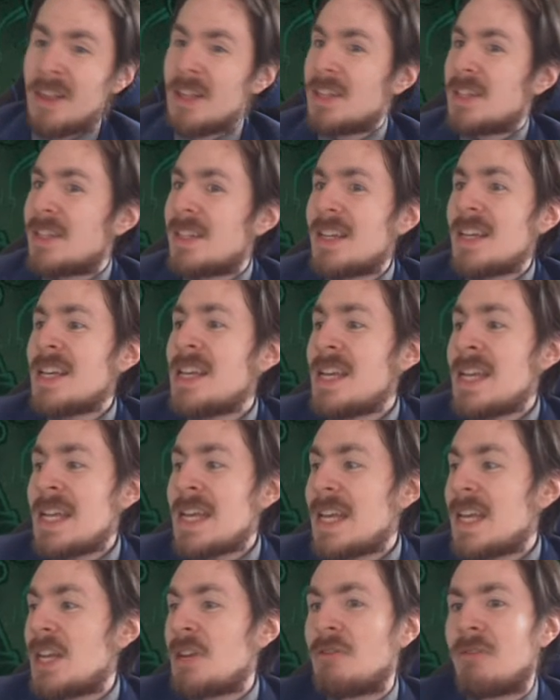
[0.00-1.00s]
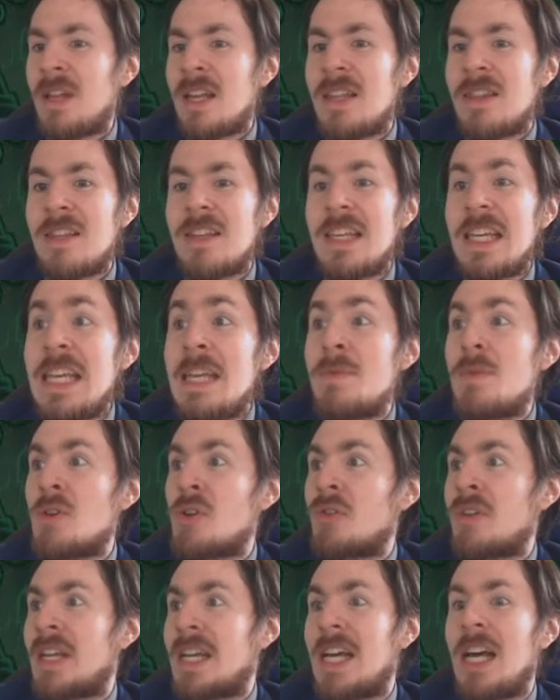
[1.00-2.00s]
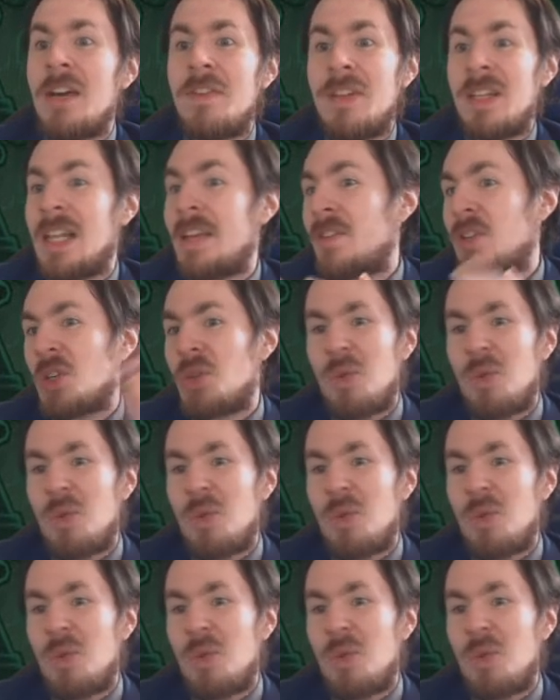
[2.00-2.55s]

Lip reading: Say you're late in the game, you already have 11,